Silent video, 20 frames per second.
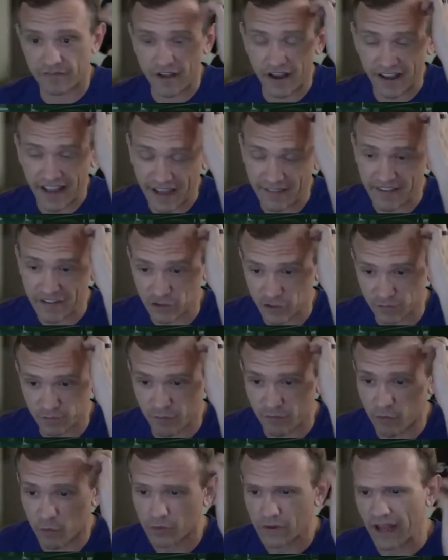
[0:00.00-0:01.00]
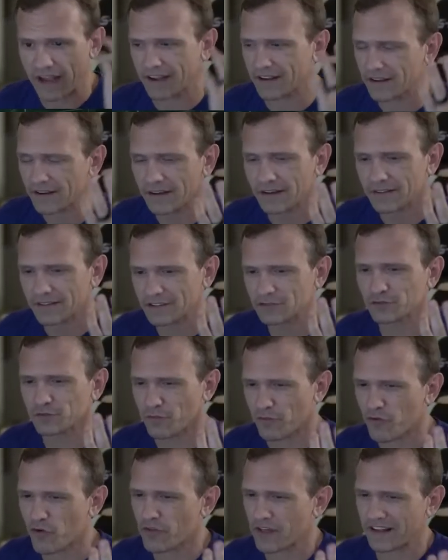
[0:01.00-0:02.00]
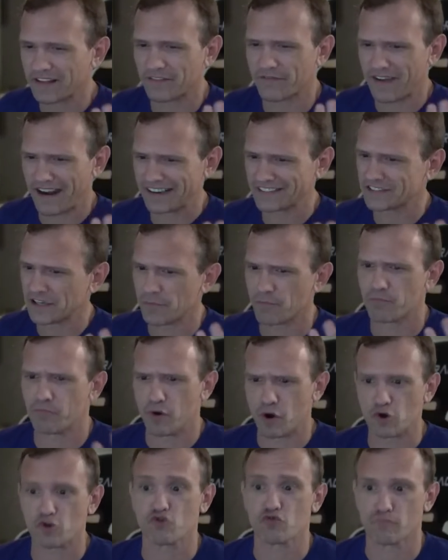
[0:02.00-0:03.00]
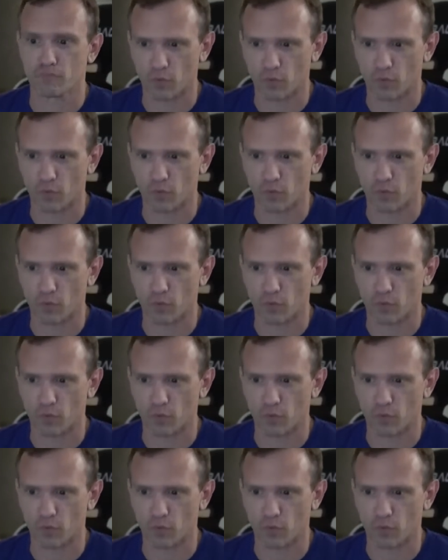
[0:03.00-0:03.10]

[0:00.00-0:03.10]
again, this was before like the fantasy boom,